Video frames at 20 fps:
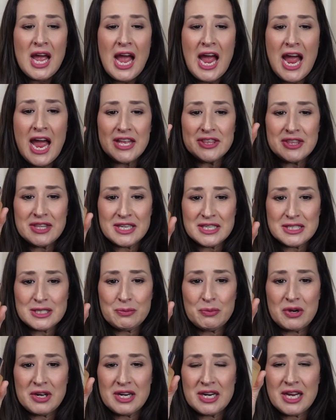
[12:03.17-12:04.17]
And this
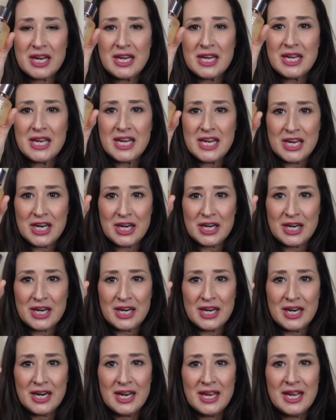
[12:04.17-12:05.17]
one
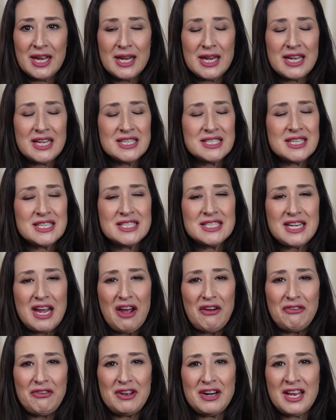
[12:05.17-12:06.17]
here is a
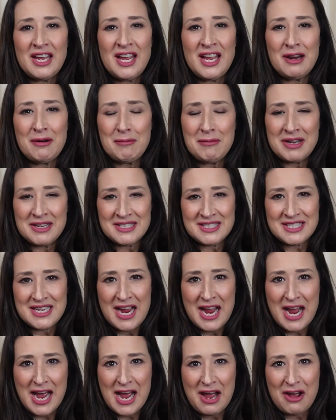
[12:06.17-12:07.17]
definite must
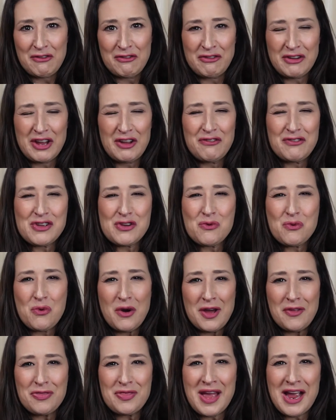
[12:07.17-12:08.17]
have if you
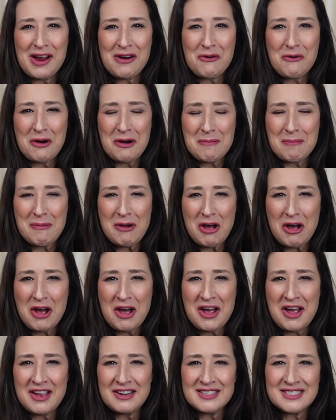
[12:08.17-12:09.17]
want that
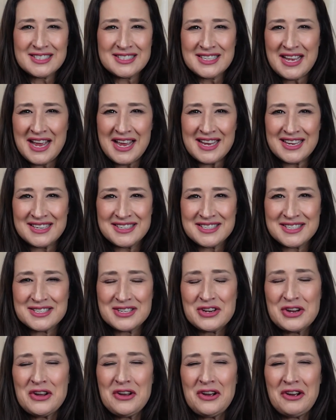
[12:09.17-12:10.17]
gourmand scent
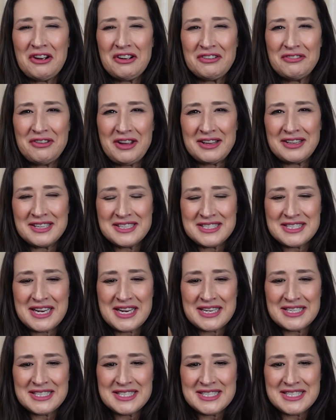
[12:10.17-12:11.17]
on
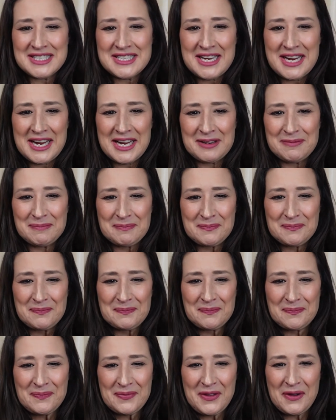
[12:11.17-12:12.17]
Valentine's Day.
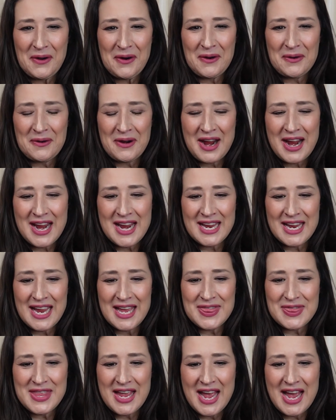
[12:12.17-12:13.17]
All right,
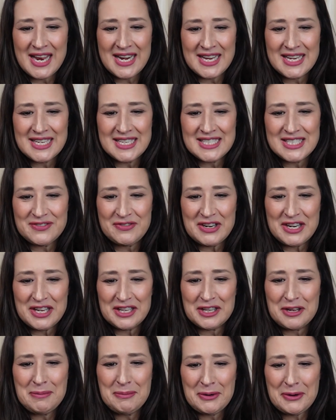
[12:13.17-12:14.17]
and that is
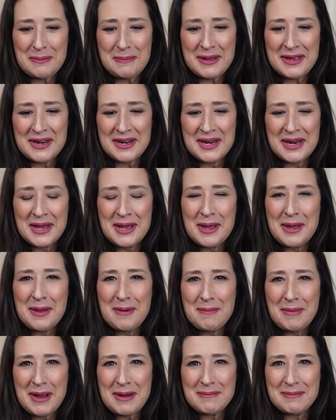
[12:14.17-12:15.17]
vanilla bourbon
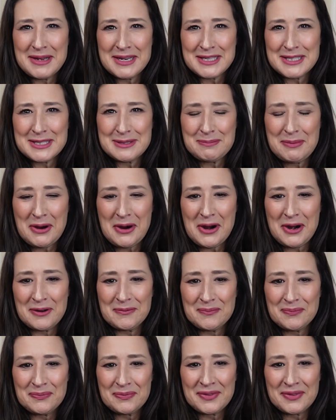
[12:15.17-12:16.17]
by Mixbar.